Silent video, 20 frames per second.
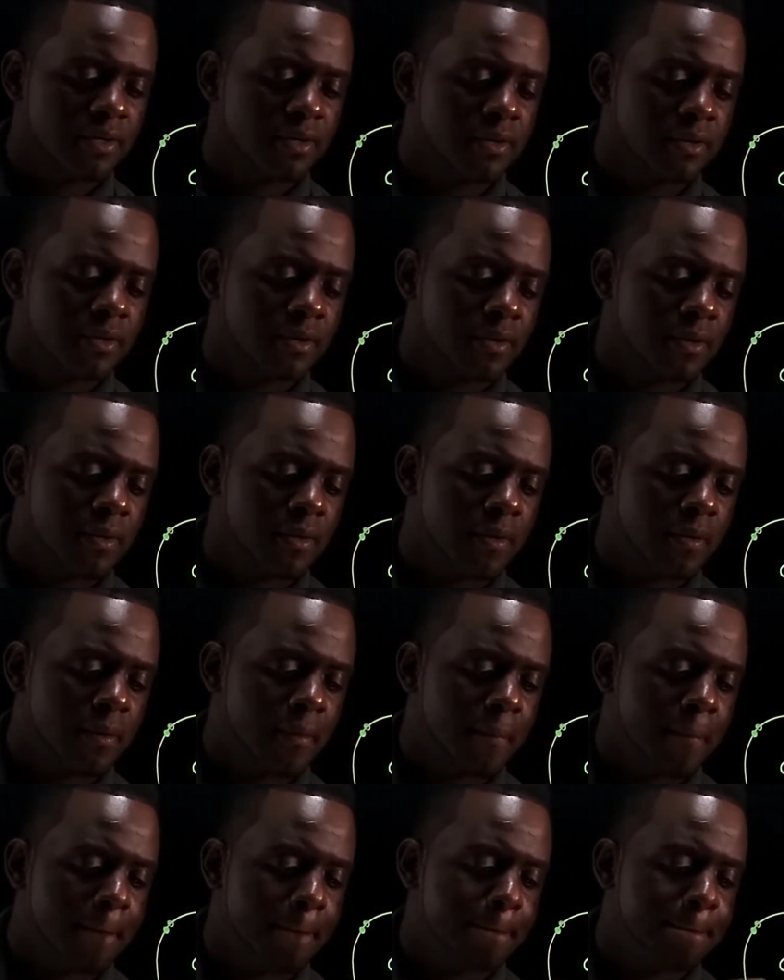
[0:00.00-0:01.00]

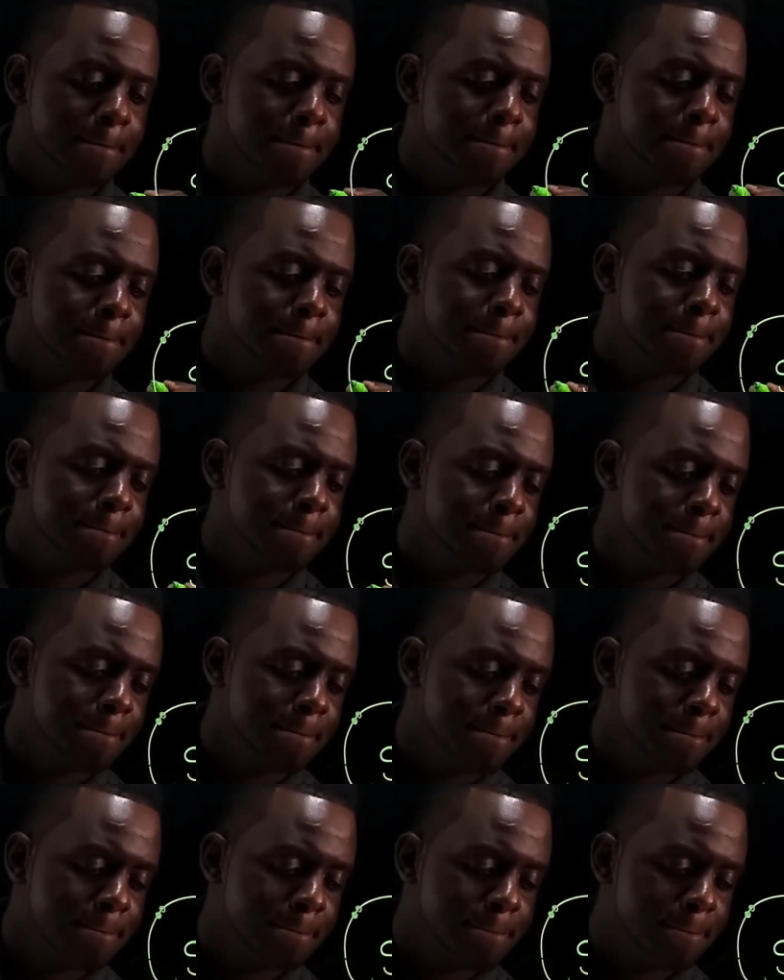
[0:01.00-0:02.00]

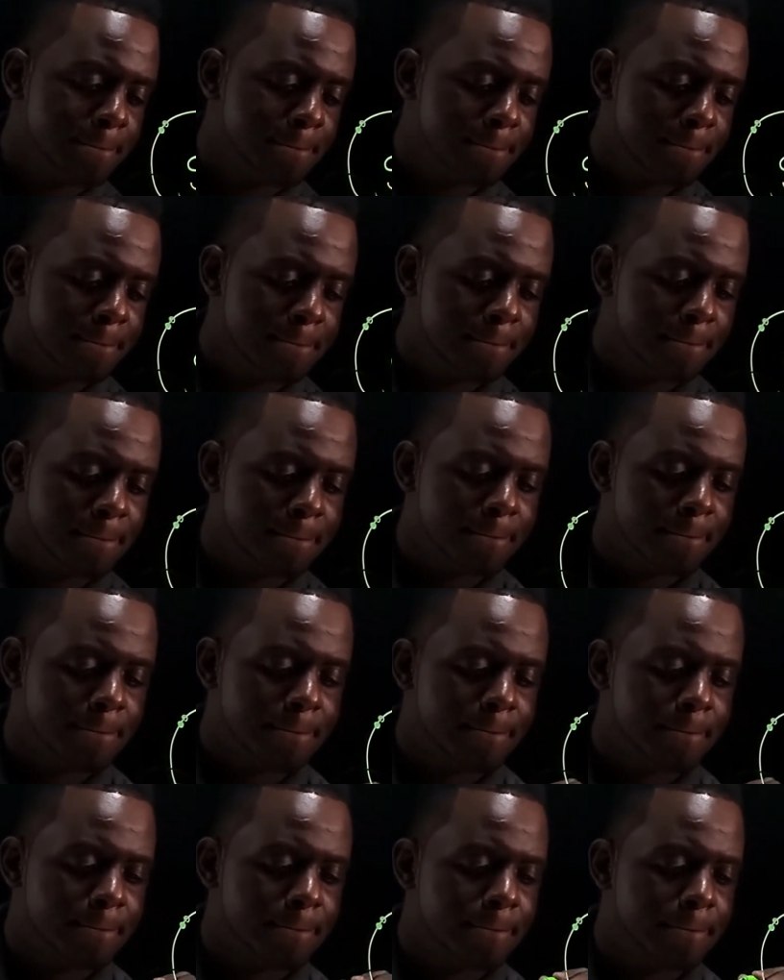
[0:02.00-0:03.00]

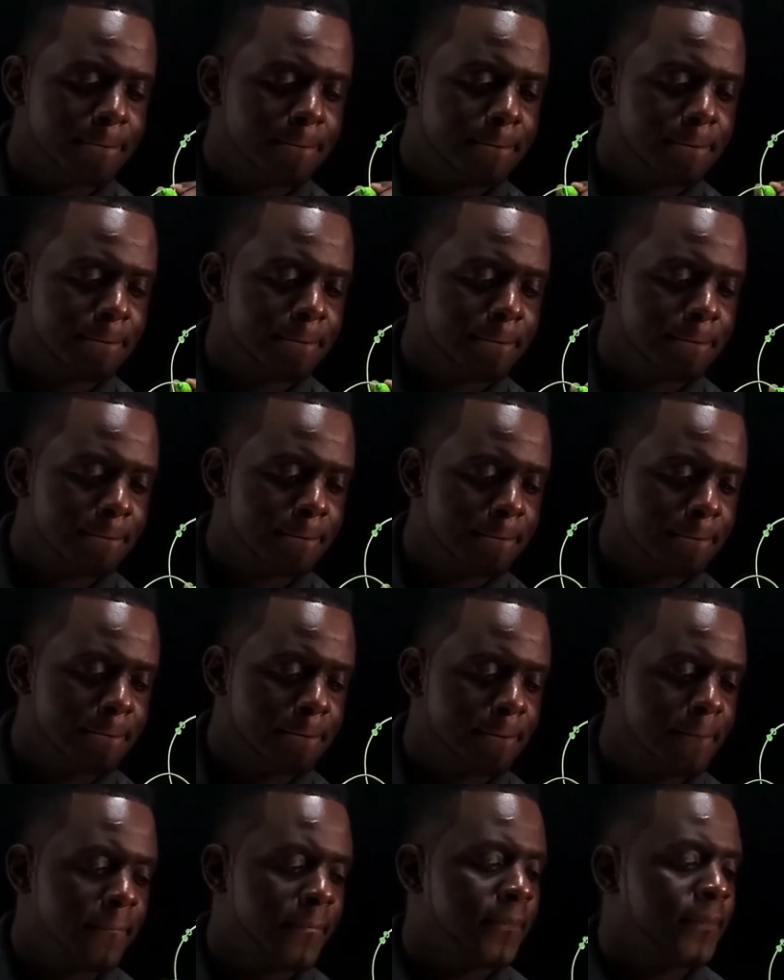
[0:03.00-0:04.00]

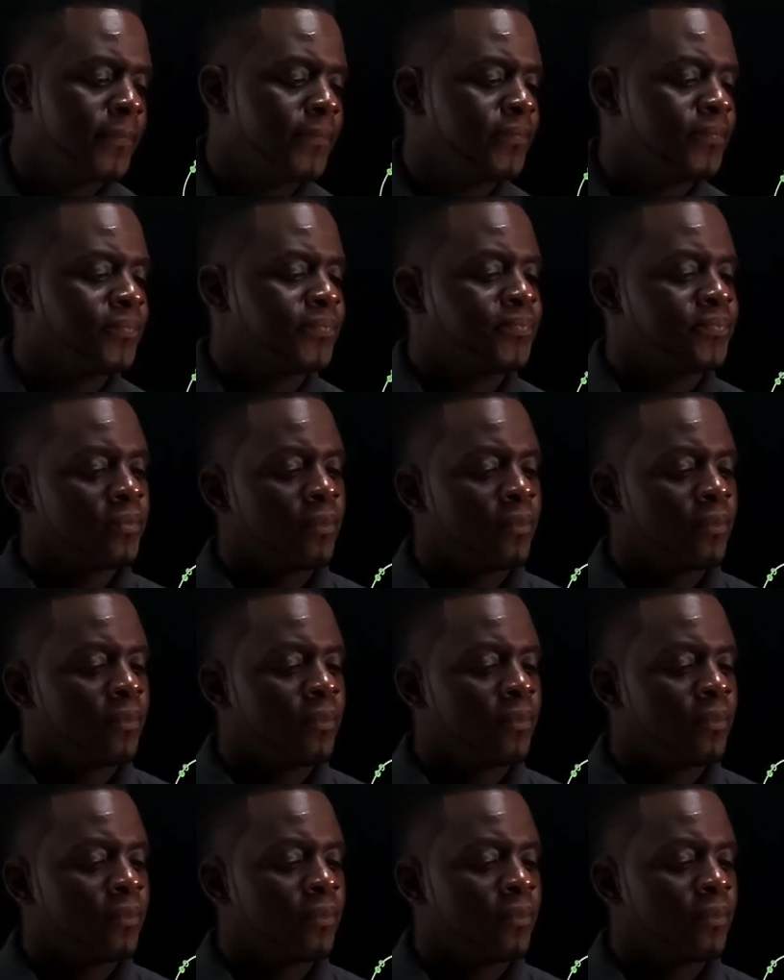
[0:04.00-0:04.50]
Nobody speaks.